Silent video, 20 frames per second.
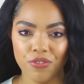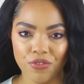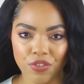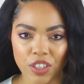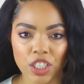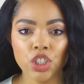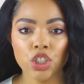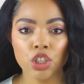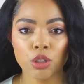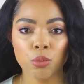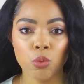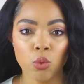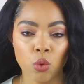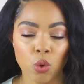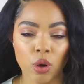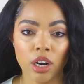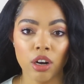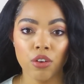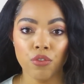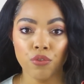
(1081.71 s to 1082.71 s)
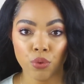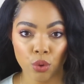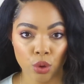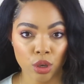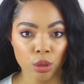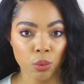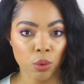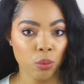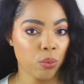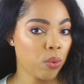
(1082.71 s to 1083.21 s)
feature more
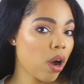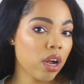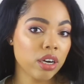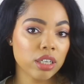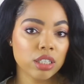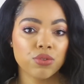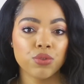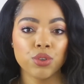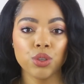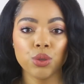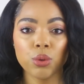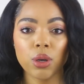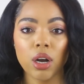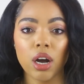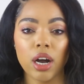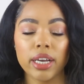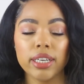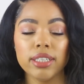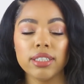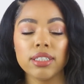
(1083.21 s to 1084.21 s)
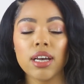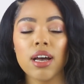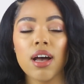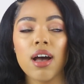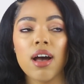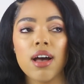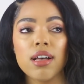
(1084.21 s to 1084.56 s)
affordable products for you guys.